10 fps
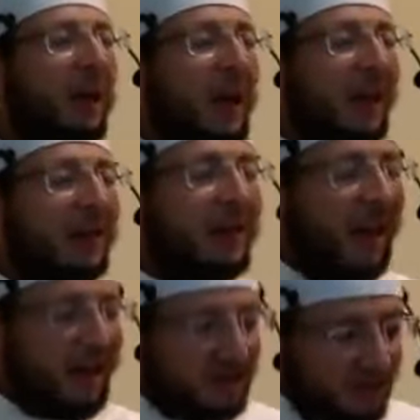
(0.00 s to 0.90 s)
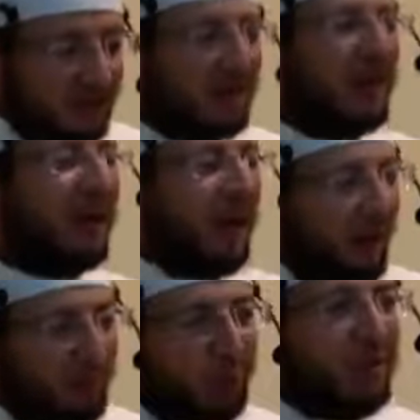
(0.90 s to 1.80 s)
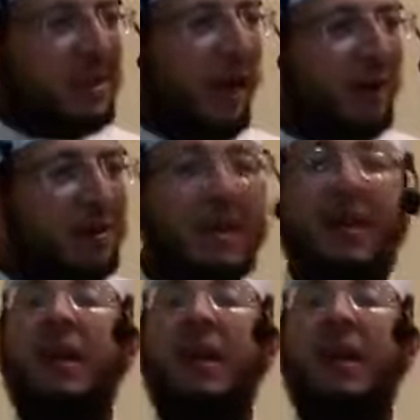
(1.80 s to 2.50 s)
got guests, came to his house,